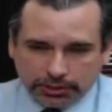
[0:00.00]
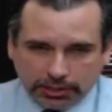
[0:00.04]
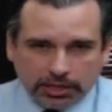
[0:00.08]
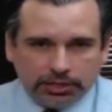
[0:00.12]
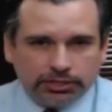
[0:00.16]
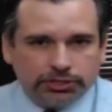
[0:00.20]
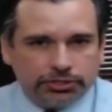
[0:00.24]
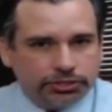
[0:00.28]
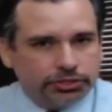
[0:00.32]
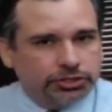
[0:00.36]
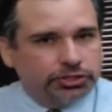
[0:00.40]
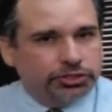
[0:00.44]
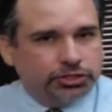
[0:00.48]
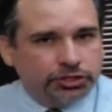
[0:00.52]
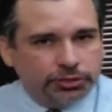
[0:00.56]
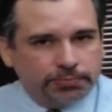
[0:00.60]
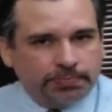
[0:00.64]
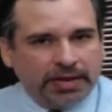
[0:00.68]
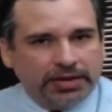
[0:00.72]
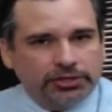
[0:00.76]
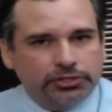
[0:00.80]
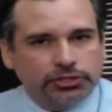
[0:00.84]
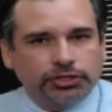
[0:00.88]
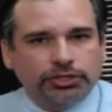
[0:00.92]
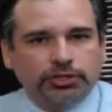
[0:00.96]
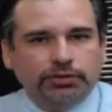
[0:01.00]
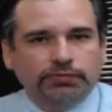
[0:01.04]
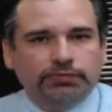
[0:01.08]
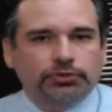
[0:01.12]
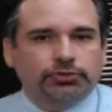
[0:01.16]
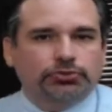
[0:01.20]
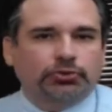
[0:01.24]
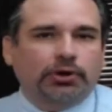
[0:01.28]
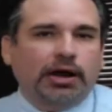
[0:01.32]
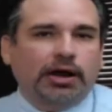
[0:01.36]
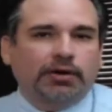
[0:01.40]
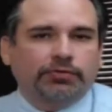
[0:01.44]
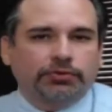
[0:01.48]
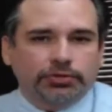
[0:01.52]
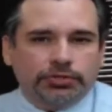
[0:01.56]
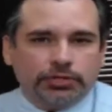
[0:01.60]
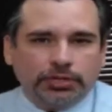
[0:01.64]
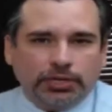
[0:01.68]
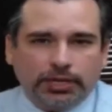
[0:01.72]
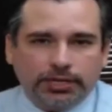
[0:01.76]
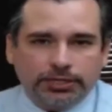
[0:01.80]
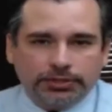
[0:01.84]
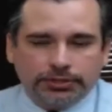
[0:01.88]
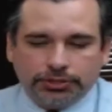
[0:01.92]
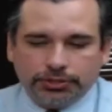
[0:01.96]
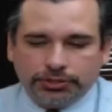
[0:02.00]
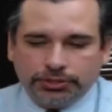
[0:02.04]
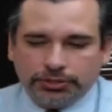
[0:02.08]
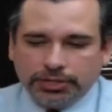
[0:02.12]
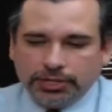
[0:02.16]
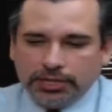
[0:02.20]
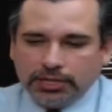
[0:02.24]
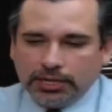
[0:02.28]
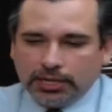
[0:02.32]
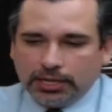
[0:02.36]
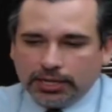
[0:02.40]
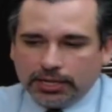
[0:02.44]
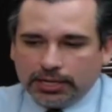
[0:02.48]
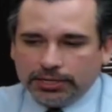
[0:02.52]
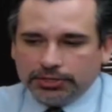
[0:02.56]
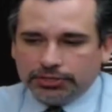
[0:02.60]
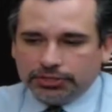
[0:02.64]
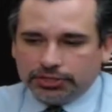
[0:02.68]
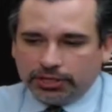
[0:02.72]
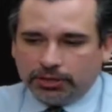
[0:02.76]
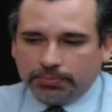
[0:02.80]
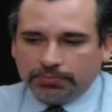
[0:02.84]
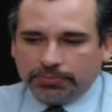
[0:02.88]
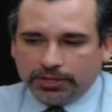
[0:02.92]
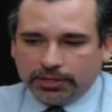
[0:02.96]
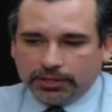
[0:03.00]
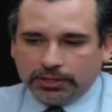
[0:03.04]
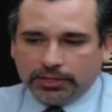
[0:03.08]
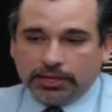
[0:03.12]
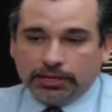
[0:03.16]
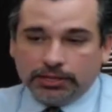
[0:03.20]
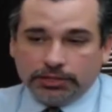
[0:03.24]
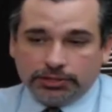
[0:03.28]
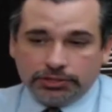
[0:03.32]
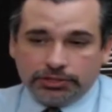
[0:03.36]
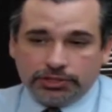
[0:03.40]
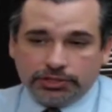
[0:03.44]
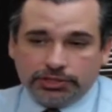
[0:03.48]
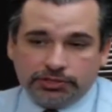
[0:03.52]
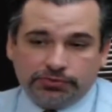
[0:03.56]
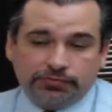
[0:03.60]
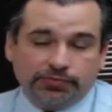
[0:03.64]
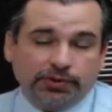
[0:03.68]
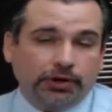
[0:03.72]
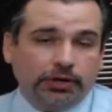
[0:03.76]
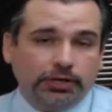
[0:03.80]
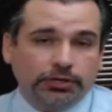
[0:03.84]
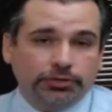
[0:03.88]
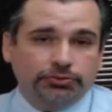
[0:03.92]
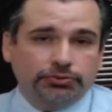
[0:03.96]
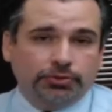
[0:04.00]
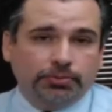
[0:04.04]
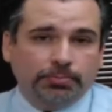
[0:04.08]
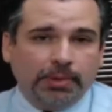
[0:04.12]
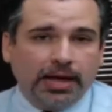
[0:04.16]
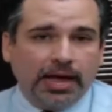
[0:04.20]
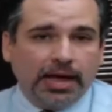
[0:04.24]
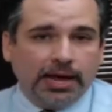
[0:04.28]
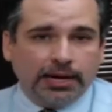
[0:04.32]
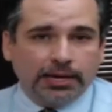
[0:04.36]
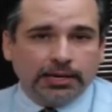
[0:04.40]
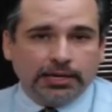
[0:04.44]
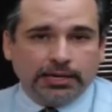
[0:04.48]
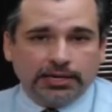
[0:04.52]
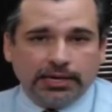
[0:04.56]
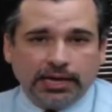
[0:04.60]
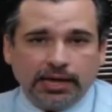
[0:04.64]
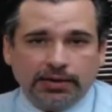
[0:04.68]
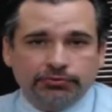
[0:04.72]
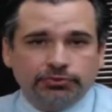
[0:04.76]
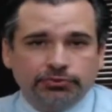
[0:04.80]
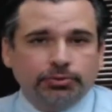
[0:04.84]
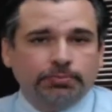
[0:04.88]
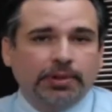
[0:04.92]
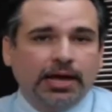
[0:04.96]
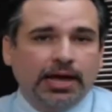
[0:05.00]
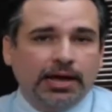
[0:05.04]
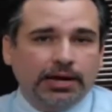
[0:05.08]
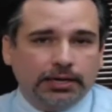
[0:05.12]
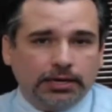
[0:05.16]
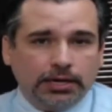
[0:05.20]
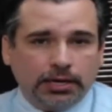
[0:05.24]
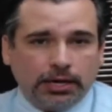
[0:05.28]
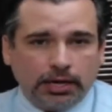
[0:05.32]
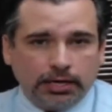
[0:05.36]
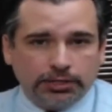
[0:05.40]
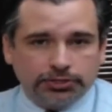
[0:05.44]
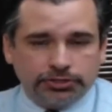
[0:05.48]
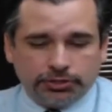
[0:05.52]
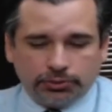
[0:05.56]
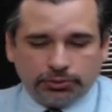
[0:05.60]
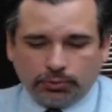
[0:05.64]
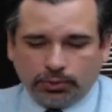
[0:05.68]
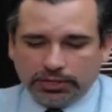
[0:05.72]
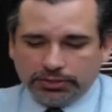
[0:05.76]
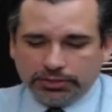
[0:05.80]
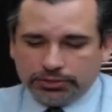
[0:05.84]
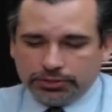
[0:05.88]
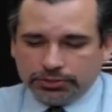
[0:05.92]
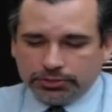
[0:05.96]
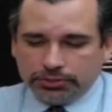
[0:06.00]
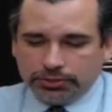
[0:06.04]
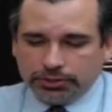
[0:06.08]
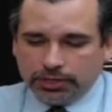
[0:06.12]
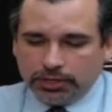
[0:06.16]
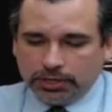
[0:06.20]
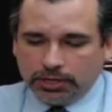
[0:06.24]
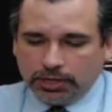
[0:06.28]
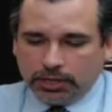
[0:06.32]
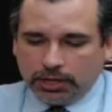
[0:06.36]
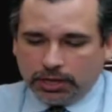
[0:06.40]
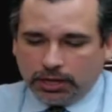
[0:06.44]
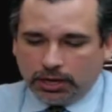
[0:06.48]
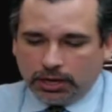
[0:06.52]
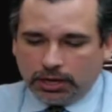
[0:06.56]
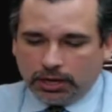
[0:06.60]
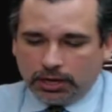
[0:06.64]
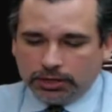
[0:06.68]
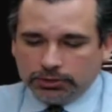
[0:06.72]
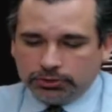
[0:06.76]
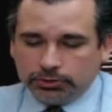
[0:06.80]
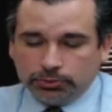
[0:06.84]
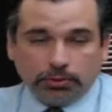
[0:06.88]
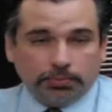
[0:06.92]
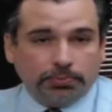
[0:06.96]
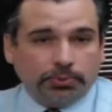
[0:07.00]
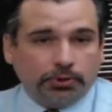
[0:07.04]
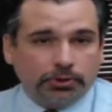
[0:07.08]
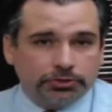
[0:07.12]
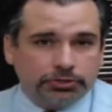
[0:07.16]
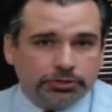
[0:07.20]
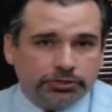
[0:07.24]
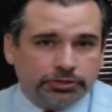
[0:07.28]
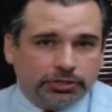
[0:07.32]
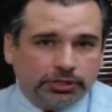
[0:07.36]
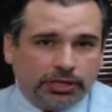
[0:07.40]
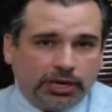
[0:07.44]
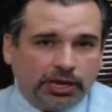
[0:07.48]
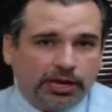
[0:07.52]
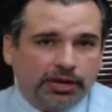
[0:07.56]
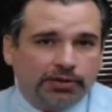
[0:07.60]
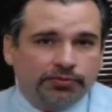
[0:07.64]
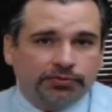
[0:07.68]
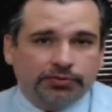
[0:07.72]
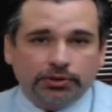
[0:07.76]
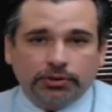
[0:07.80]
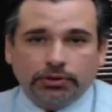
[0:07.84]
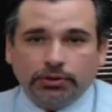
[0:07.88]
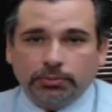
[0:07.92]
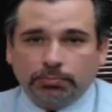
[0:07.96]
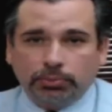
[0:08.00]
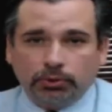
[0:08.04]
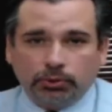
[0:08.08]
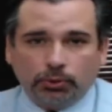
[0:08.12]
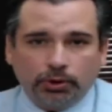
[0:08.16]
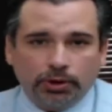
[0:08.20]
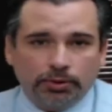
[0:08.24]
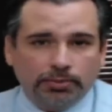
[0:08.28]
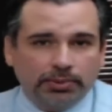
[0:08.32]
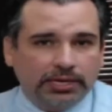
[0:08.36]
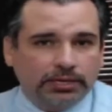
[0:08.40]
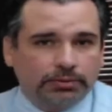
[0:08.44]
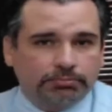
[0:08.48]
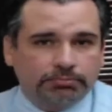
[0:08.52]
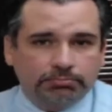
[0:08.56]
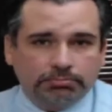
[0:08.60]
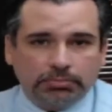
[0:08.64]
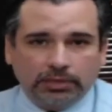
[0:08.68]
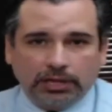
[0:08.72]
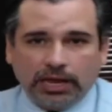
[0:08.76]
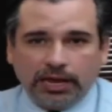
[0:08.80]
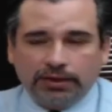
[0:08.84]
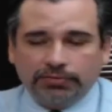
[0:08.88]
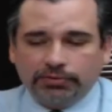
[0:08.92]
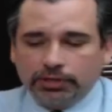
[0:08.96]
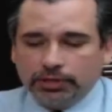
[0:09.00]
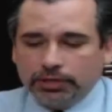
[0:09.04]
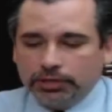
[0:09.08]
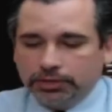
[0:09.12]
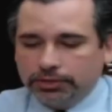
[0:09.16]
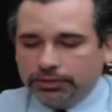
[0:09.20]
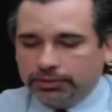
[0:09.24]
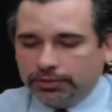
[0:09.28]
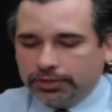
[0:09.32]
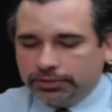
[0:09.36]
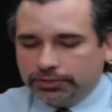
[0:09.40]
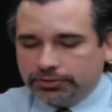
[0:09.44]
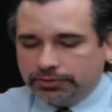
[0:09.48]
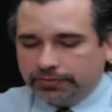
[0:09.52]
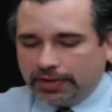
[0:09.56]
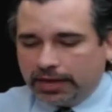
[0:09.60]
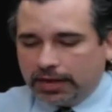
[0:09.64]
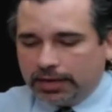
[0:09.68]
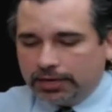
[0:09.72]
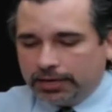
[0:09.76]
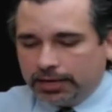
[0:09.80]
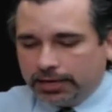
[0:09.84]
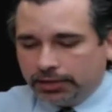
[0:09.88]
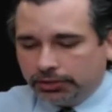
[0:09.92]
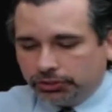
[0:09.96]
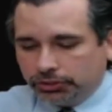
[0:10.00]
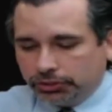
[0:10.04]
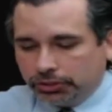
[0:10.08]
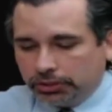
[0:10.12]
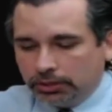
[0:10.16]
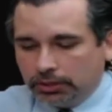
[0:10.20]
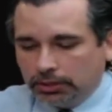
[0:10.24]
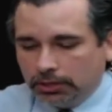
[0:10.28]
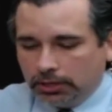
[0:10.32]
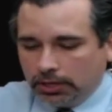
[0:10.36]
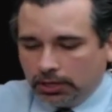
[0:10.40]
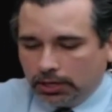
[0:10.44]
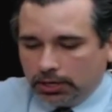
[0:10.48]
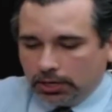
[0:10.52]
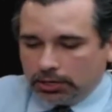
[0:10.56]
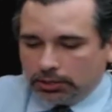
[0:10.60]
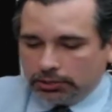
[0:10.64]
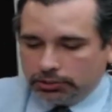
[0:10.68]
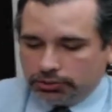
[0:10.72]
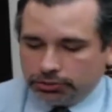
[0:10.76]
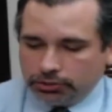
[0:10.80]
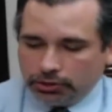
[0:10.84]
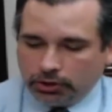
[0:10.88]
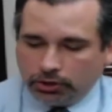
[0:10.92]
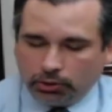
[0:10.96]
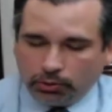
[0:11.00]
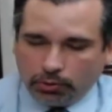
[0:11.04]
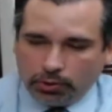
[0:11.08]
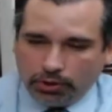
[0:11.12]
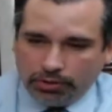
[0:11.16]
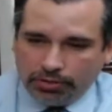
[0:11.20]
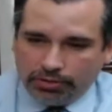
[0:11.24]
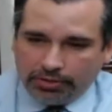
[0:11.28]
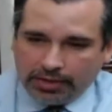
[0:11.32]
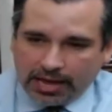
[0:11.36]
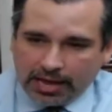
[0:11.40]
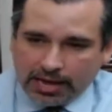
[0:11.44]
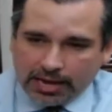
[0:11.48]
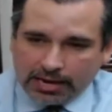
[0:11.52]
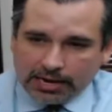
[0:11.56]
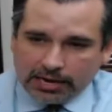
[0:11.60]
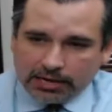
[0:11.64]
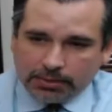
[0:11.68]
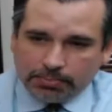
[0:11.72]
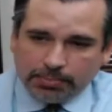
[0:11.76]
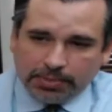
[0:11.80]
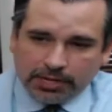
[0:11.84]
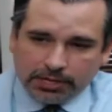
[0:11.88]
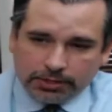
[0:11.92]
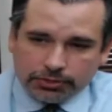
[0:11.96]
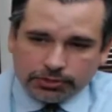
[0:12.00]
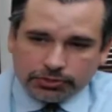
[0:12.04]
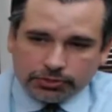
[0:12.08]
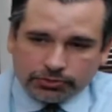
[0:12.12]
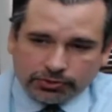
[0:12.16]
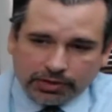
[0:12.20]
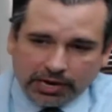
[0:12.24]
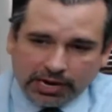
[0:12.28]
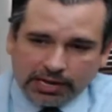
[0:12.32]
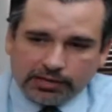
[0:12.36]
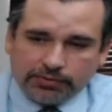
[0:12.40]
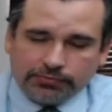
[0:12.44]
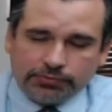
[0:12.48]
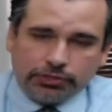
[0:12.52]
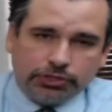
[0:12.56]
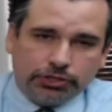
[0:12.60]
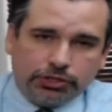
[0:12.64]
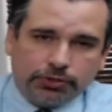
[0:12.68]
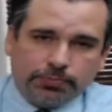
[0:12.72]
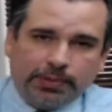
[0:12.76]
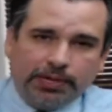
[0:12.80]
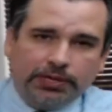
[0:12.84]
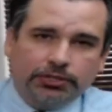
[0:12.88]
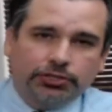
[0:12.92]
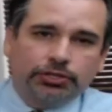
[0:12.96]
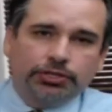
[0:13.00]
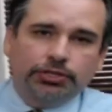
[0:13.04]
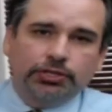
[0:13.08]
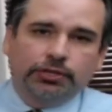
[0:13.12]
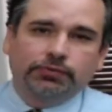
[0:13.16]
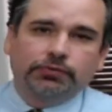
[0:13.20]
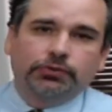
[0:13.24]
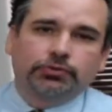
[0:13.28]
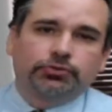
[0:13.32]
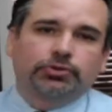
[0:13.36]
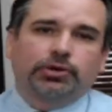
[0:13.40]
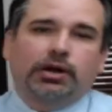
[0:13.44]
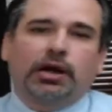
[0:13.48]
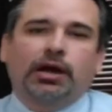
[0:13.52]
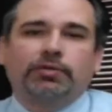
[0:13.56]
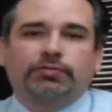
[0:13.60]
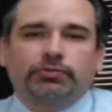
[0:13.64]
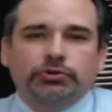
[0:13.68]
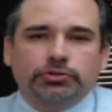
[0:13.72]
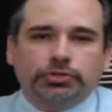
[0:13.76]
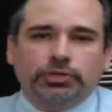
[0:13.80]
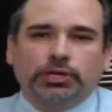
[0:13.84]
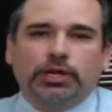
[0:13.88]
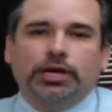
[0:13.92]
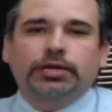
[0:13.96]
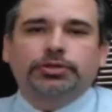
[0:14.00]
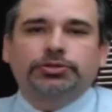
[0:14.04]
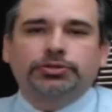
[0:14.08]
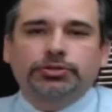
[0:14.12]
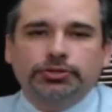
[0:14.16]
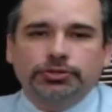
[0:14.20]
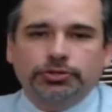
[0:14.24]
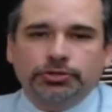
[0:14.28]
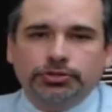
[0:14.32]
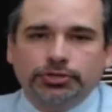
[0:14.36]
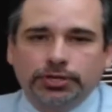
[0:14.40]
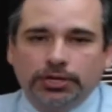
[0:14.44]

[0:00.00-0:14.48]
suspension of a driver's license is something that is very dramatic, can have dramatic consequences to a person's life, their employment, livelihood, things of that nature. So that administrative suspension of the driver's license